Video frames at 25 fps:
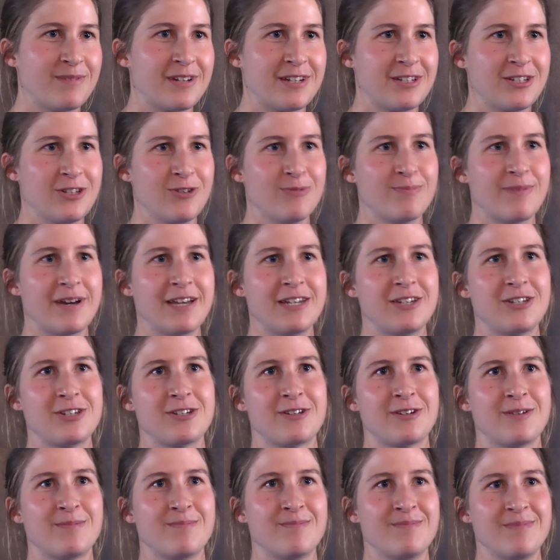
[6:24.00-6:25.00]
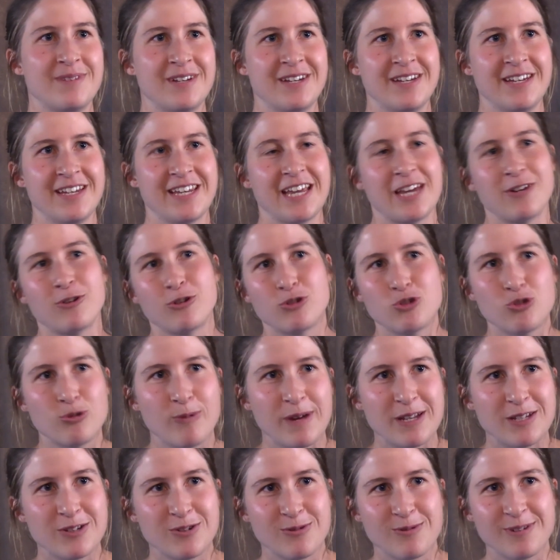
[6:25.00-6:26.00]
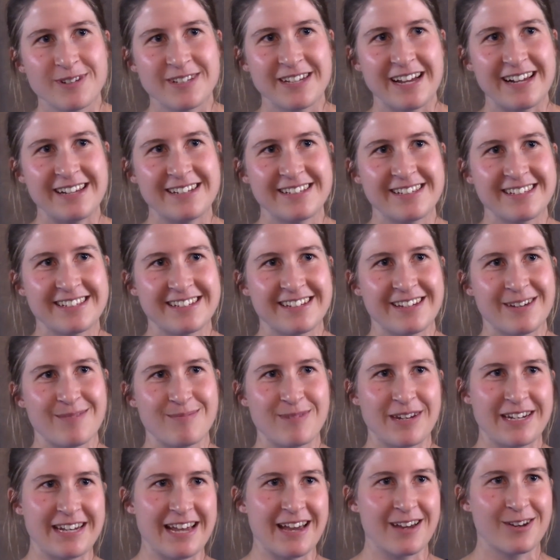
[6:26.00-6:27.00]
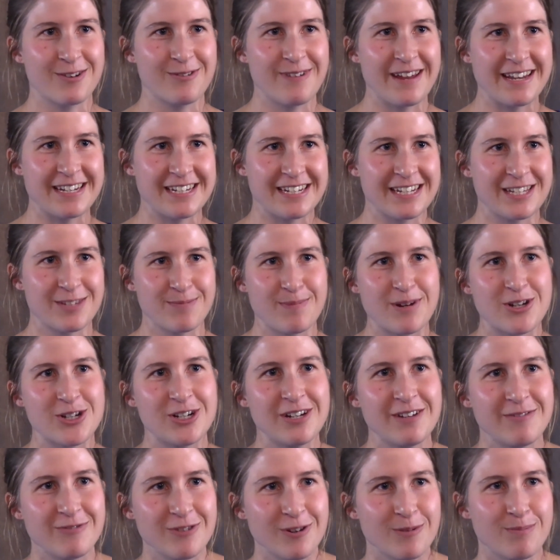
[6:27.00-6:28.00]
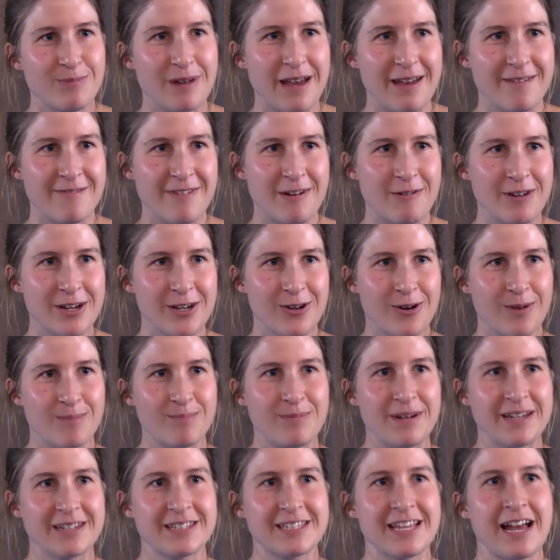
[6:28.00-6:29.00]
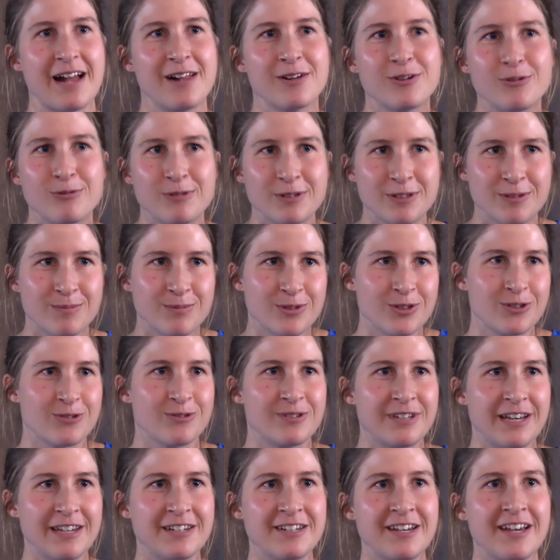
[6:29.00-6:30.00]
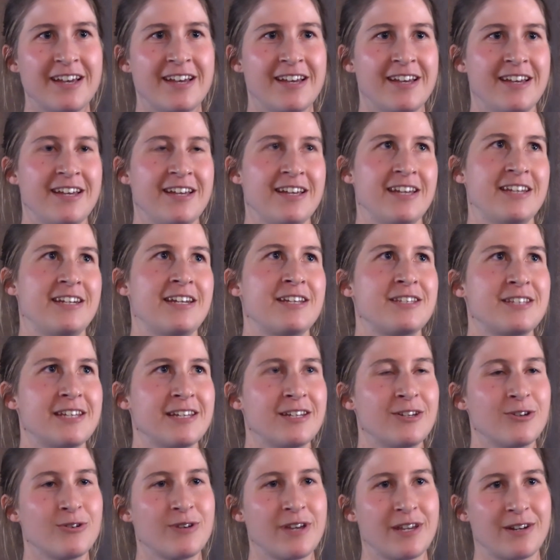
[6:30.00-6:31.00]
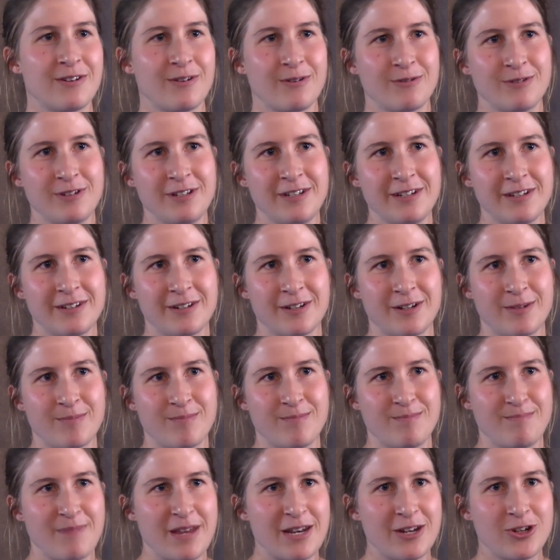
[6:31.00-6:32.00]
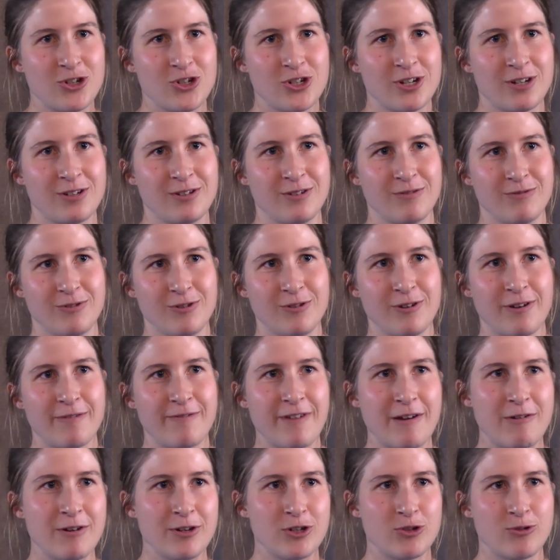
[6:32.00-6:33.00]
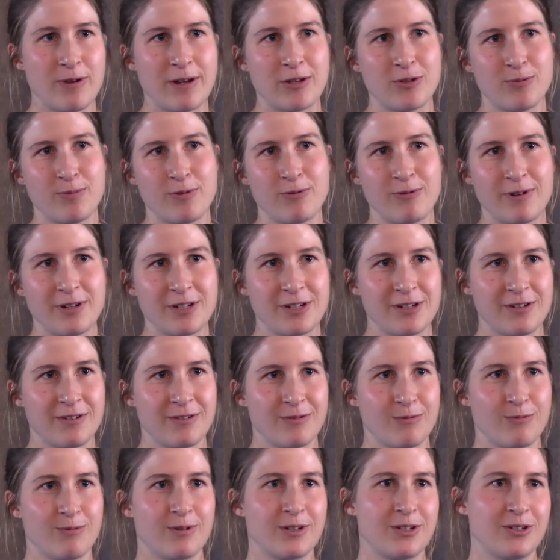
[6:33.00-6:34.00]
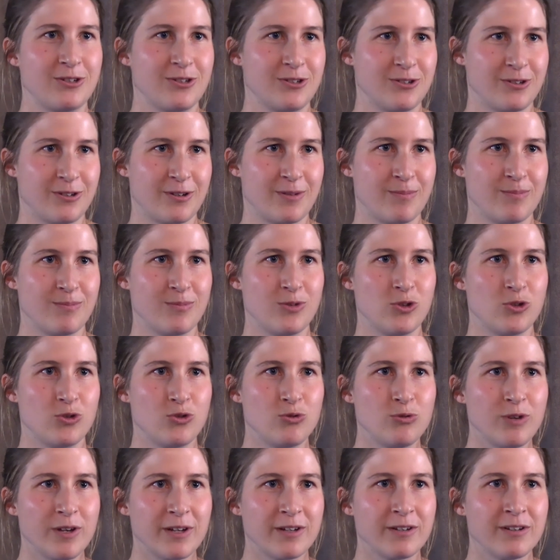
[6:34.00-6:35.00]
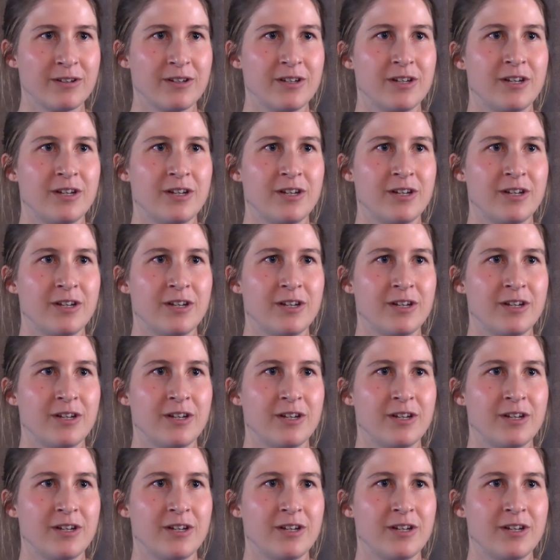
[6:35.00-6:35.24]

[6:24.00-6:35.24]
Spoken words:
that you might not trust results that are created, especially if you apply very complex algorithms to that. And I think you can only manage that if you are very transparent in what you're doing.